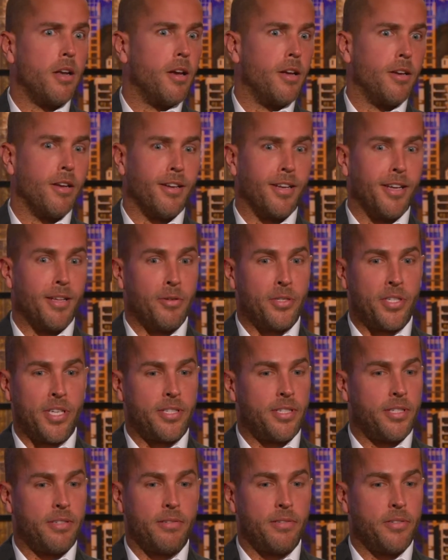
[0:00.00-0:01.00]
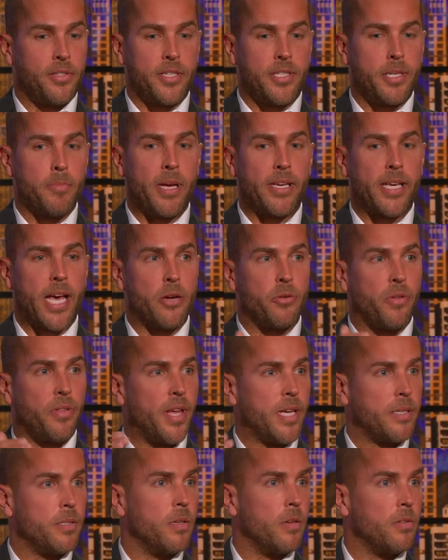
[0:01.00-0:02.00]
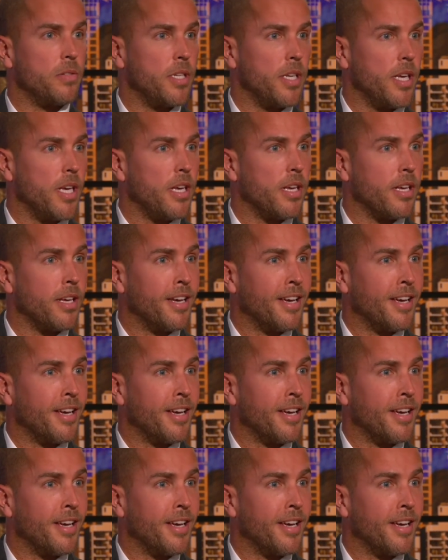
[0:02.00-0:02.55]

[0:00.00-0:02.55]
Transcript: No. It was just to make $100,000 a year.